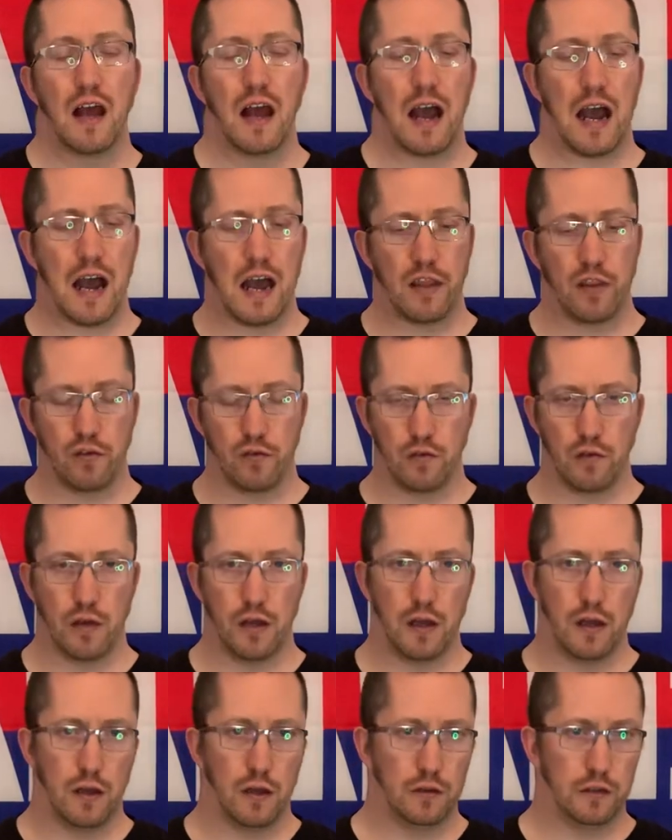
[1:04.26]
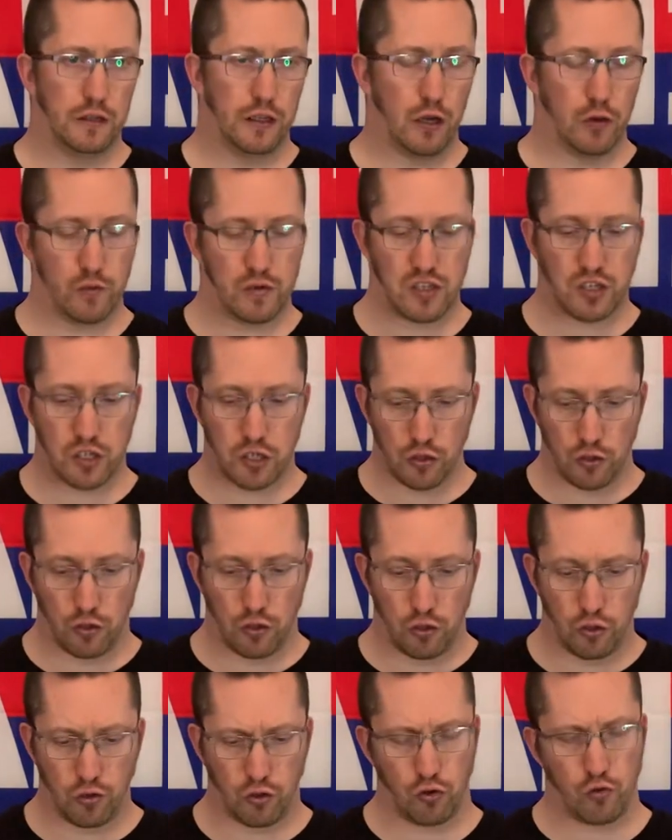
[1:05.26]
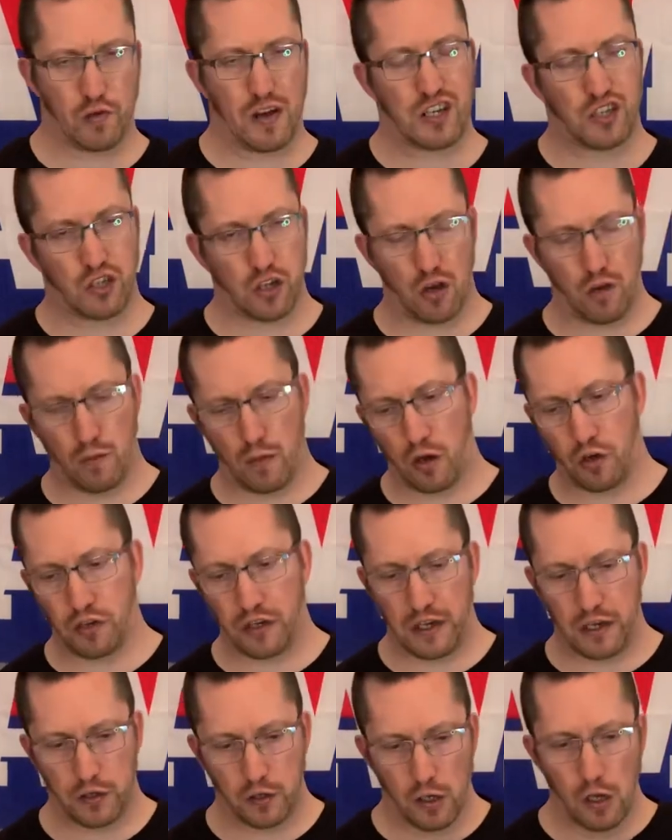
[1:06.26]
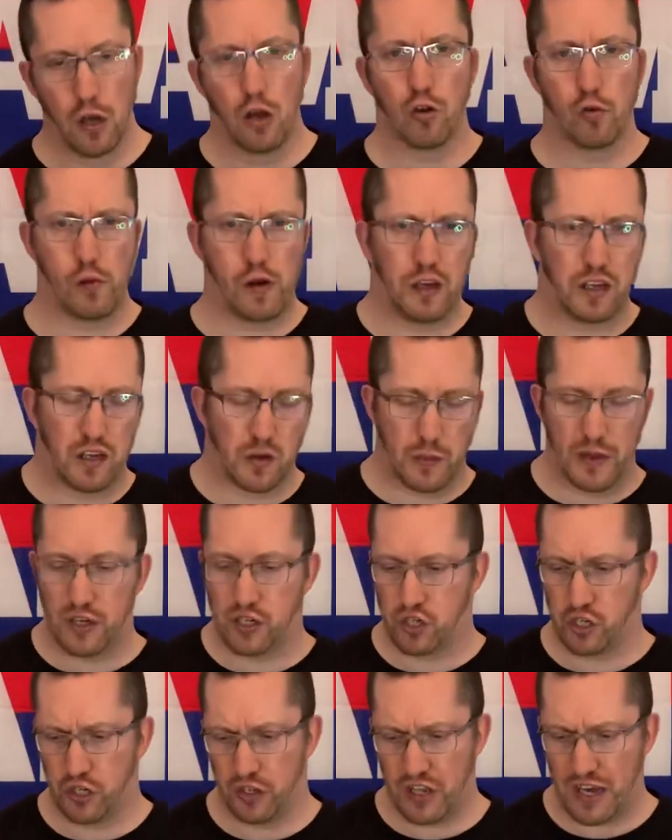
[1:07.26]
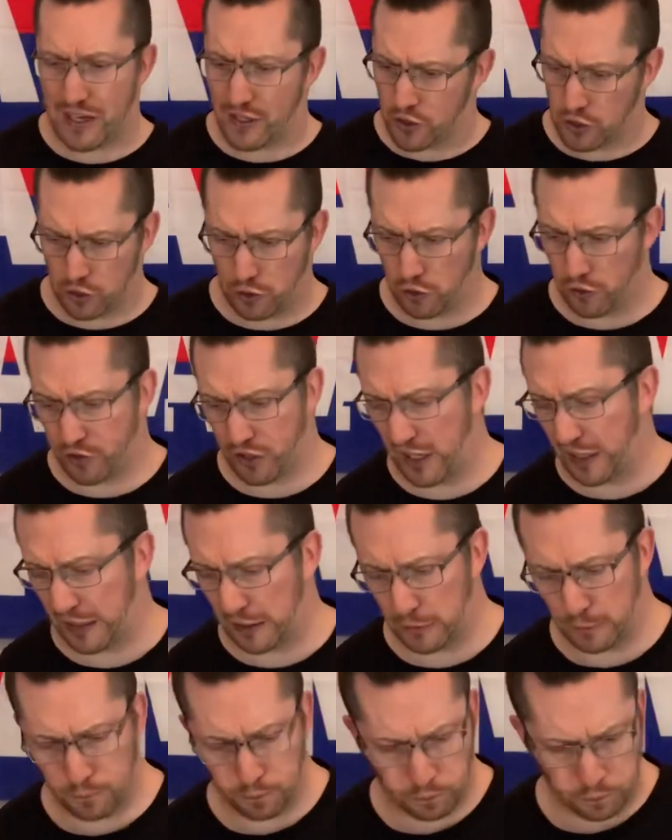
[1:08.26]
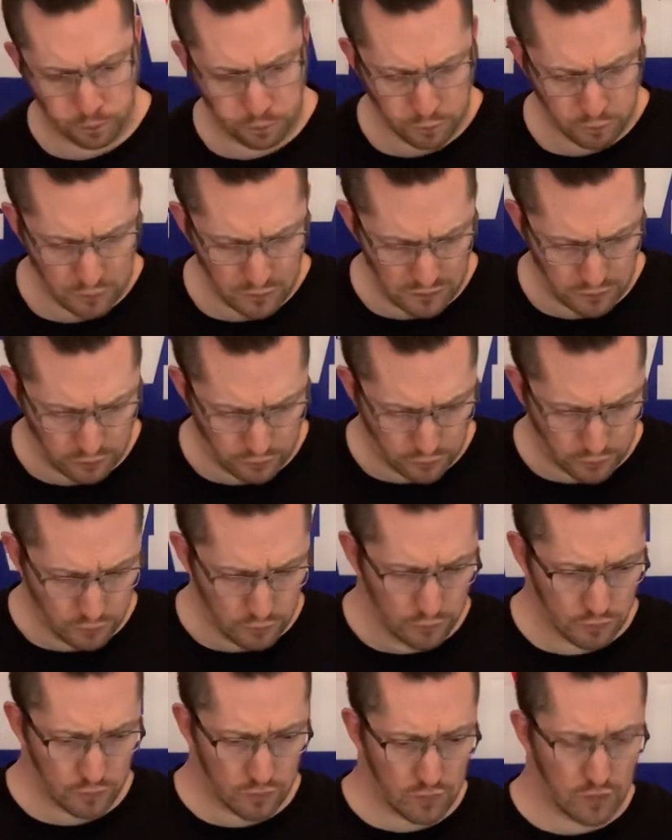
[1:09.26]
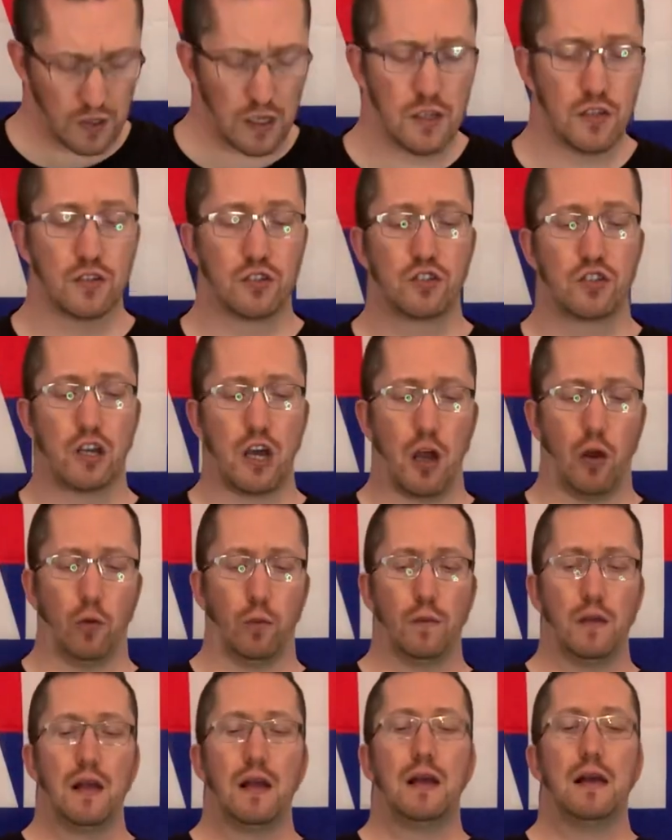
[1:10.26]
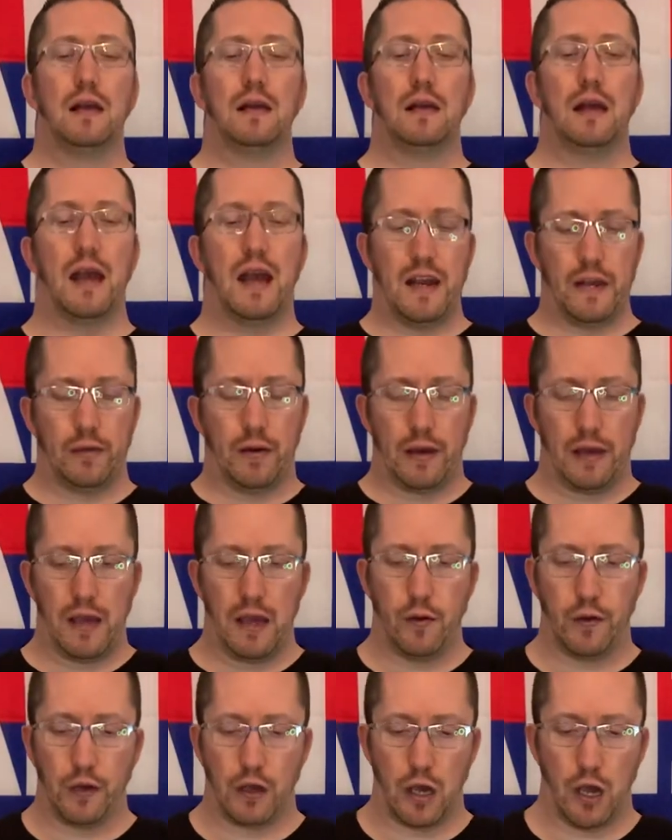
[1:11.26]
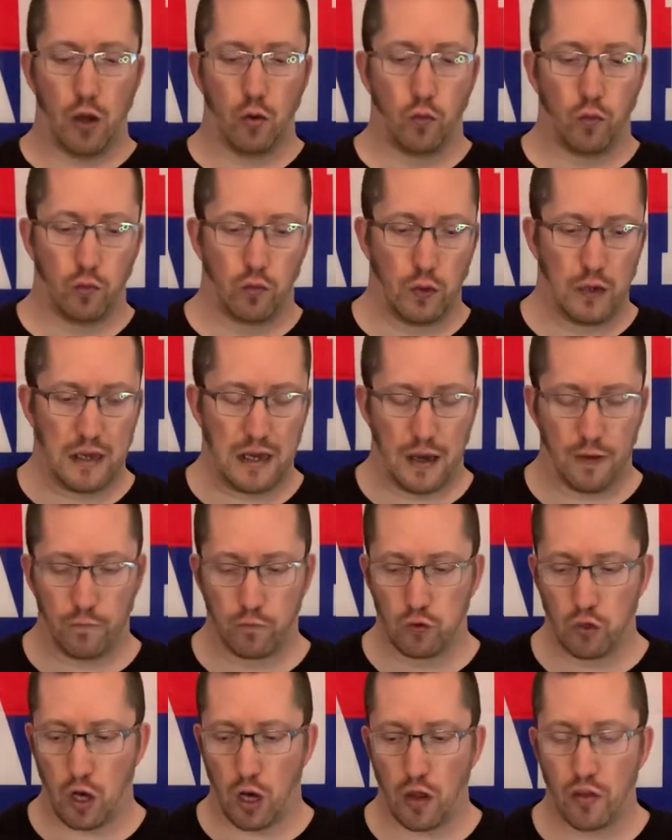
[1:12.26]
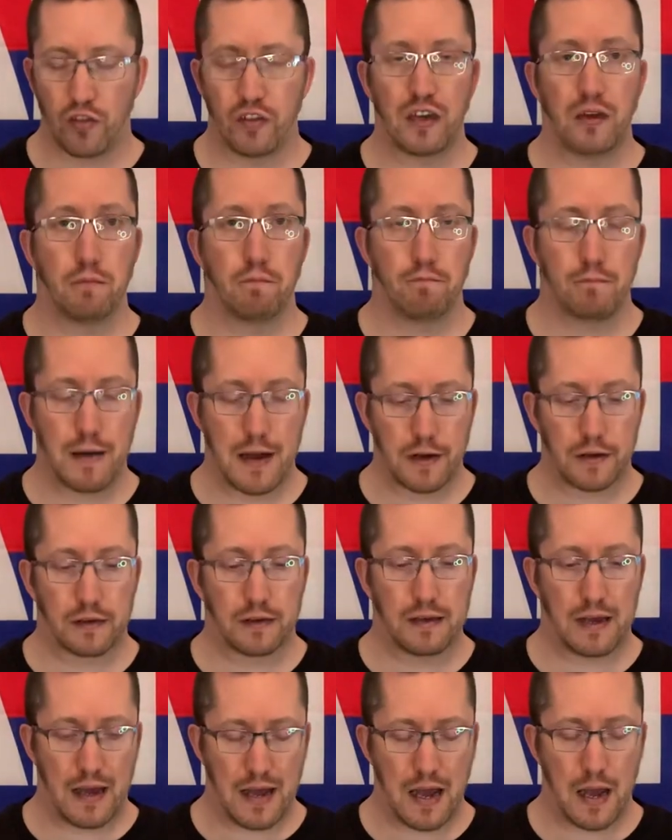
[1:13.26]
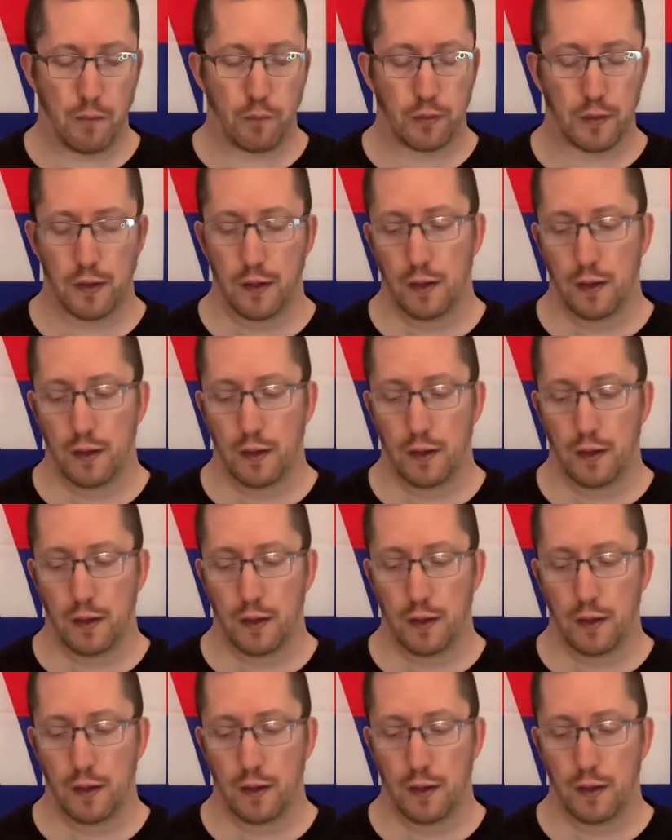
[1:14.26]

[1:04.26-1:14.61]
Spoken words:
either restored or resto modded, recommissioned, that sort of thing. So anyway, here we go. We have got the Madcap.